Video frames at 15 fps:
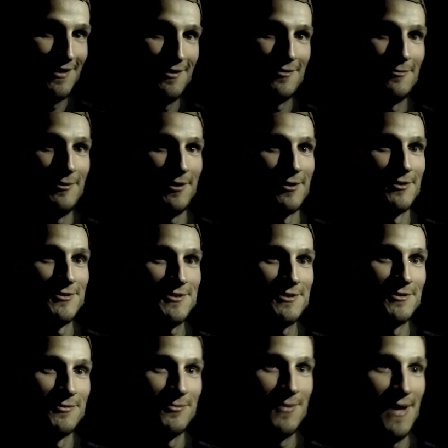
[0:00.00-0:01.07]
we are still
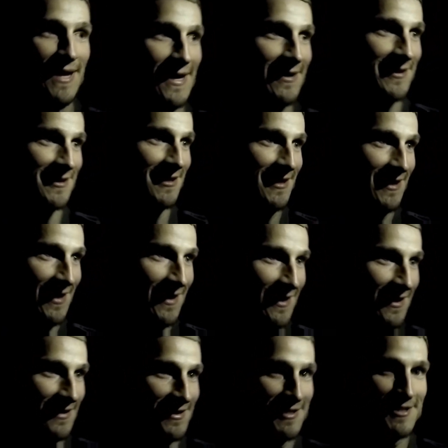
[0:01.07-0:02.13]
way out here.
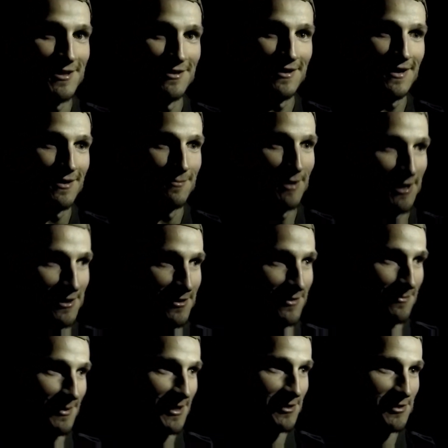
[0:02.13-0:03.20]
Just now heading back to the
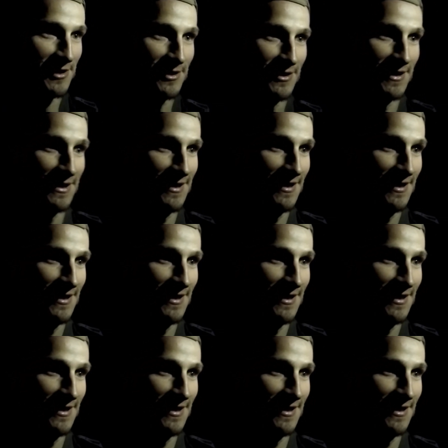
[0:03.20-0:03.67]
main trailhead.